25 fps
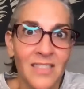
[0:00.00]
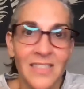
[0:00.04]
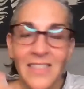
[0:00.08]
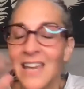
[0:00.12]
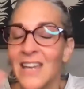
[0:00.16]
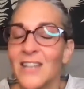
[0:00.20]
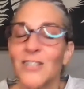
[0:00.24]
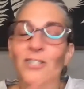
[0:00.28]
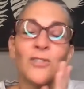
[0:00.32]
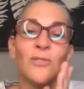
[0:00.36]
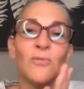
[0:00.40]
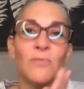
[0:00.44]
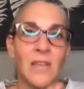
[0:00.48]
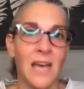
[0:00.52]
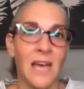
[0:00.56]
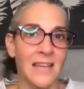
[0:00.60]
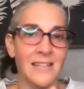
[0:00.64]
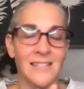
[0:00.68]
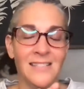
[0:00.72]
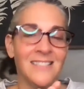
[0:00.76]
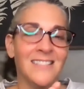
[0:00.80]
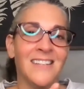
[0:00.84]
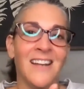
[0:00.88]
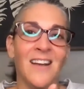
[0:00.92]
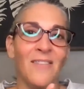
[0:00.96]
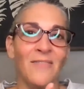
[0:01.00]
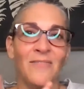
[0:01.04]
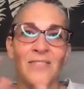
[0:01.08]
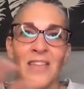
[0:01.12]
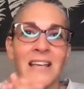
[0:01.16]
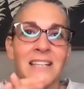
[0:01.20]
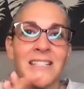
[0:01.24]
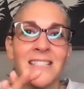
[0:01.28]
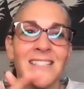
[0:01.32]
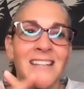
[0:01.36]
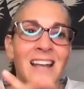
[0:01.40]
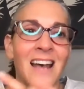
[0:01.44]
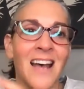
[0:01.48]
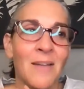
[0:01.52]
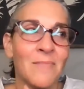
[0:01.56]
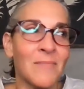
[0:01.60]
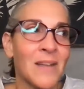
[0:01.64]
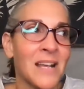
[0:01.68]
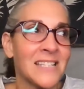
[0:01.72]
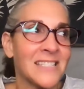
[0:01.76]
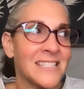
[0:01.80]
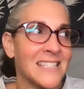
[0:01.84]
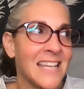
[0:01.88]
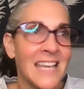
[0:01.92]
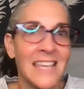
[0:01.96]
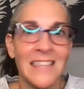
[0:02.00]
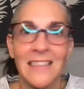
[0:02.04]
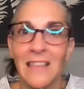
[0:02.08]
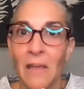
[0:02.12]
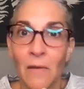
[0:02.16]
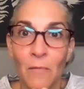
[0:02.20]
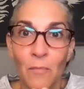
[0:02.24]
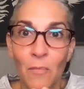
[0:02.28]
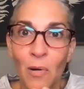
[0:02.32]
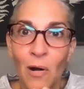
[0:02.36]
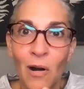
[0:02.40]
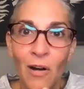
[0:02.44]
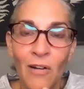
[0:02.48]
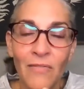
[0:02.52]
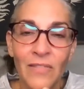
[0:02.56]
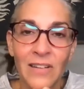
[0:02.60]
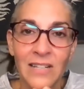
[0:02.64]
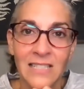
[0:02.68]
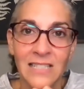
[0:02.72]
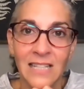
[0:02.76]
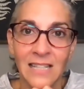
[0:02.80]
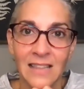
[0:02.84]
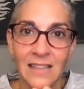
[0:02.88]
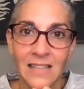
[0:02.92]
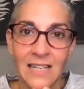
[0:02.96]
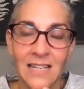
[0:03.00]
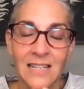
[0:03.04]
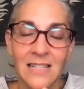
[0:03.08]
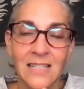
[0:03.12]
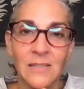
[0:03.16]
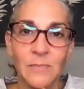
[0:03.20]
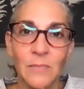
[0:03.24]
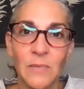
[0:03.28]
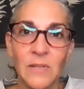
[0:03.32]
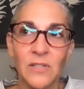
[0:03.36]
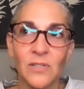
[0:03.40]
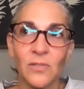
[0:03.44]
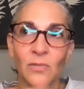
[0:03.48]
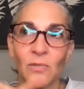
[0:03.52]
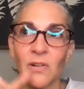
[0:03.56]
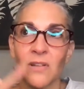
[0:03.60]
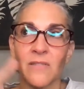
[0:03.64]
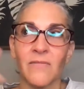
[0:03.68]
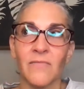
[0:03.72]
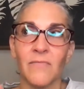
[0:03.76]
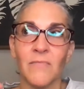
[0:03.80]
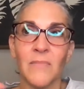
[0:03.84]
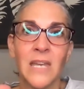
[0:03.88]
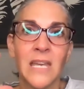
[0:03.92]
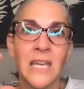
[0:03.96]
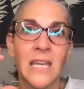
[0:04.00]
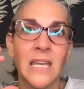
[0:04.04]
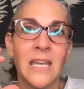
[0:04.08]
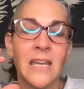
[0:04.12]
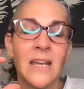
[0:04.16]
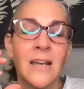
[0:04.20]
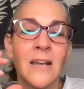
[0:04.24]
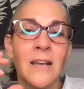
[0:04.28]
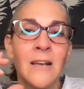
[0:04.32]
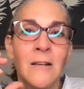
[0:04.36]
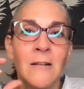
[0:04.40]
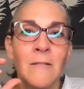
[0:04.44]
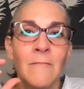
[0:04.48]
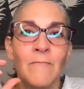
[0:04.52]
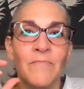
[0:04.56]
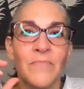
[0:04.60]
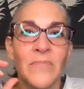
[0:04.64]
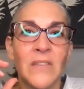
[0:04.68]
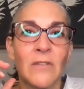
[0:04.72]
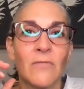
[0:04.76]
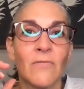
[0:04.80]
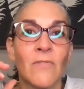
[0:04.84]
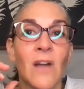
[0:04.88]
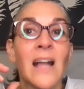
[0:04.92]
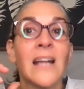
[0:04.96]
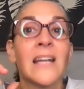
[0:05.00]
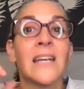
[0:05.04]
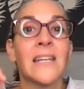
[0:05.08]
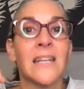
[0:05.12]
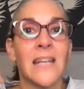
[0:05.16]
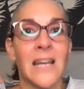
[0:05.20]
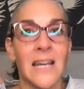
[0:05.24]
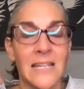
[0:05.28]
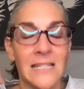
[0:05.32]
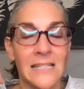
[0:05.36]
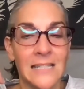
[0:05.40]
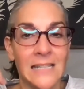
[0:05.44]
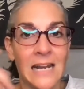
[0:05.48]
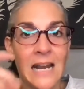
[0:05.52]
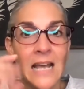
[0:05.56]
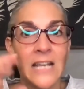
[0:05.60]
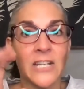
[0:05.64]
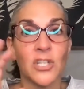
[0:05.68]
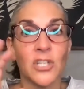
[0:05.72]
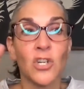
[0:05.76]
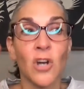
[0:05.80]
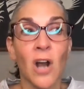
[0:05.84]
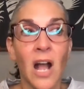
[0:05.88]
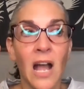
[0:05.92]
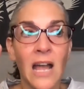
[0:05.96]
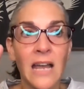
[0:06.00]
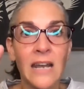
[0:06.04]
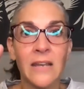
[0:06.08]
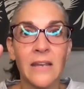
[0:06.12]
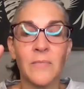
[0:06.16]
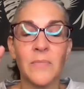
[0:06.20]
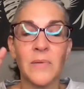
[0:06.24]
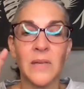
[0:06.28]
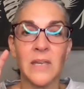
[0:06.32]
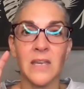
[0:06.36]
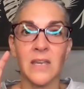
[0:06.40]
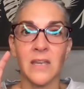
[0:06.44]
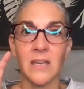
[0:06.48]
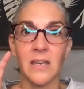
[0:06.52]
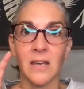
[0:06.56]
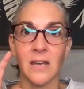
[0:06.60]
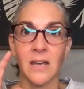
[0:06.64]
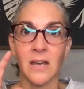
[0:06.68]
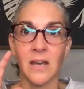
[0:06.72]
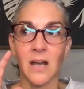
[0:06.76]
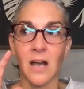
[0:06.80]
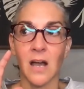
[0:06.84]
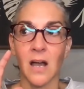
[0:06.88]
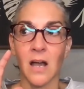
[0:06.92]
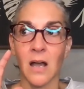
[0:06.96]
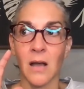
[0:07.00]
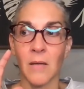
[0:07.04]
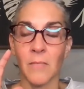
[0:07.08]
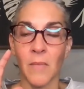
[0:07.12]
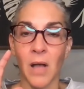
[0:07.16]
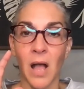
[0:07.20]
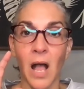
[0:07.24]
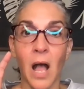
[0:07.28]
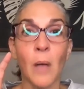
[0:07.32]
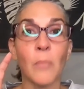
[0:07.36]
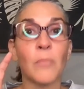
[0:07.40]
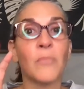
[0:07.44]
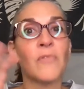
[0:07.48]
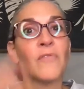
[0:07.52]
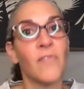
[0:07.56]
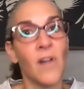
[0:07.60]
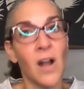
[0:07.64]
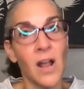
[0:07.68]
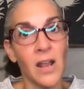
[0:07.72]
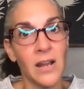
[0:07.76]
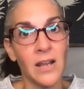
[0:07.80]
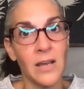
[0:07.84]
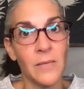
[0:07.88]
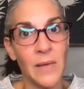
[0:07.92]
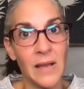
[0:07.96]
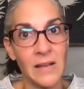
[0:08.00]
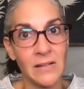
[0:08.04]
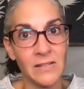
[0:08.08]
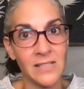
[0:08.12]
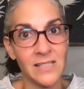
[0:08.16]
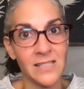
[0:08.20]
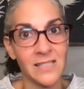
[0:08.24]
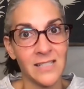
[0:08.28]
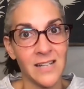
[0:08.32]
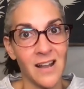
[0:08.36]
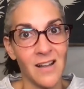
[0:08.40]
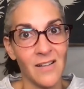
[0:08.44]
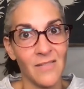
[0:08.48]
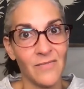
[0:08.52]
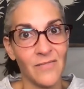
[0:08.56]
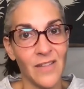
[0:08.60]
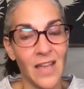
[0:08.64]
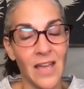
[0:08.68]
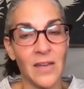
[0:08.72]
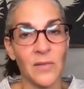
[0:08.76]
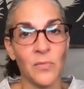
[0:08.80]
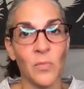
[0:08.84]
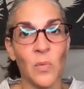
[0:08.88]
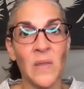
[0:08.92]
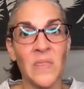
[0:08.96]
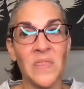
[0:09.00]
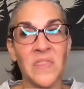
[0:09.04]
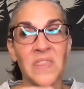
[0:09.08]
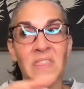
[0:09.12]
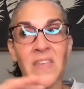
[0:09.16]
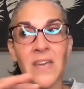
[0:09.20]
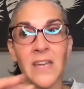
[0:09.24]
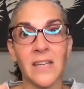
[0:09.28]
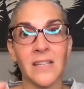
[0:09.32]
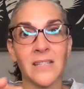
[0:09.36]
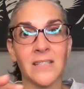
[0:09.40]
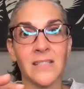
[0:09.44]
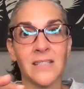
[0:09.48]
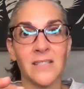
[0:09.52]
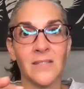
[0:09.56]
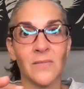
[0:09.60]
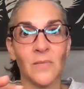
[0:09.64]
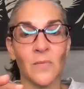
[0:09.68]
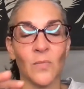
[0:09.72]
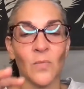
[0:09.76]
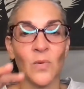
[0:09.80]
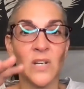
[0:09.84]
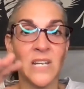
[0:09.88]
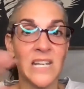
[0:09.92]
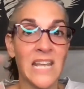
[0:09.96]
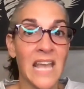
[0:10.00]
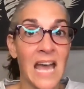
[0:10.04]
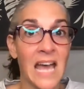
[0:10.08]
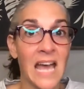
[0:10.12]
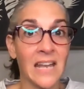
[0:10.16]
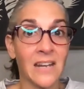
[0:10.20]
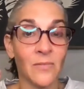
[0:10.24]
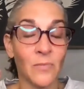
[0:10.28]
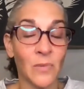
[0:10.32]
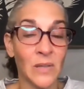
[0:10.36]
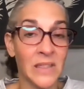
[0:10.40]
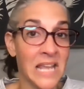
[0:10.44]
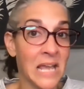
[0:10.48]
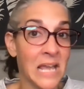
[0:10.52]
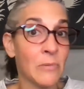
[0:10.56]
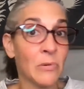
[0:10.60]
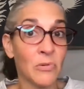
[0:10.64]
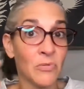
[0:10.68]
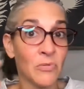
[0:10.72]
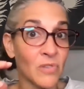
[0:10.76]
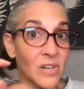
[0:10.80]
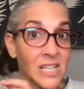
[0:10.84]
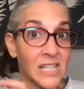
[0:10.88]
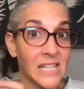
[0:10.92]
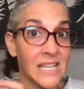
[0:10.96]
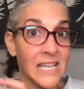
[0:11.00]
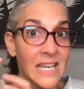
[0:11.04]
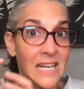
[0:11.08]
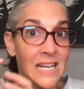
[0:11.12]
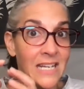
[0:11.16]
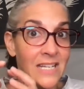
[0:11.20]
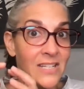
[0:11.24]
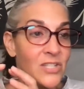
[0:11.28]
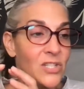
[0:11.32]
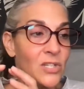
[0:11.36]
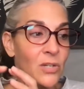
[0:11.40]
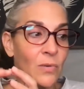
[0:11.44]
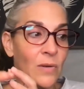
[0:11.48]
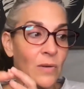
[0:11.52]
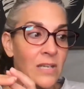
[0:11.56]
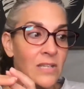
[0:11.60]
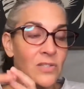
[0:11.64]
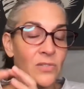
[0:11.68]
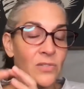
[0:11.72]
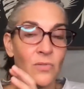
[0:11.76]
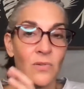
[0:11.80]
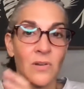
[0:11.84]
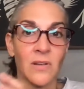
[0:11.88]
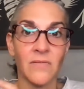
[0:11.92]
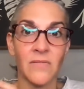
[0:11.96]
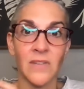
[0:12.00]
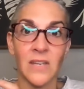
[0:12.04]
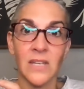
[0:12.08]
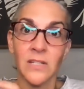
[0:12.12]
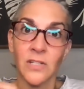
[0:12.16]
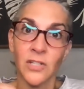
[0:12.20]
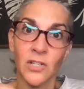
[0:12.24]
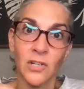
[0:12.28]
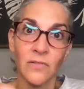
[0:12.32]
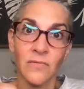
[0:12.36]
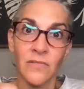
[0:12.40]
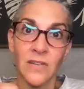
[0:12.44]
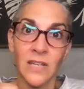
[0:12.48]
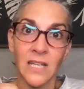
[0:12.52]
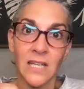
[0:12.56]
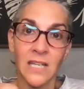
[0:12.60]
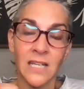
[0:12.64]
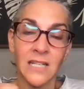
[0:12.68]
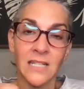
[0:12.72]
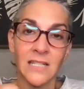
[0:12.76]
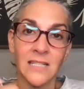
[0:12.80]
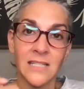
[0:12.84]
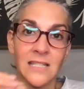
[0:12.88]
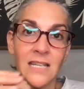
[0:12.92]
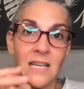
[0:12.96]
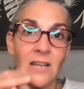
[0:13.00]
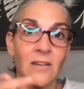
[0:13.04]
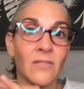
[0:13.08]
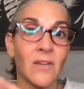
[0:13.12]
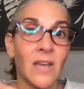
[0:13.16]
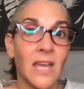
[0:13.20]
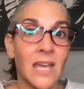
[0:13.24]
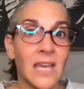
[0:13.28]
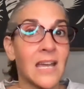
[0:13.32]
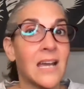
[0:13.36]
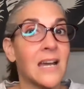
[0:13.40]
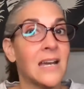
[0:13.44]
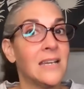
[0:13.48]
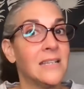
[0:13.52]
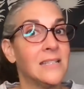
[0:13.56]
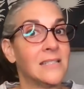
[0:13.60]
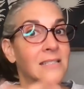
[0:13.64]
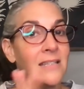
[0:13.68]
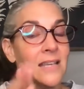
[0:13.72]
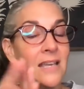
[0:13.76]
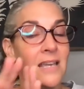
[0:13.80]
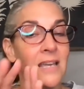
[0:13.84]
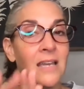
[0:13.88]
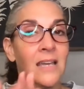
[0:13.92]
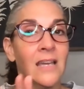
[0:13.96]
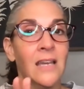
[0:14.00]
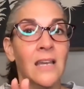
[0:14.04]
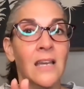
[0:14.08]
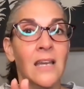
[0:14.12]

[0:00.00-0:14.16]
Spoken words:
that stuff. I'm not saying that I'm perfect at this, but sort of me recognizing I try to be upfront about stuff. And when they would really get into it, sort of intervene and say, okay, guys, like,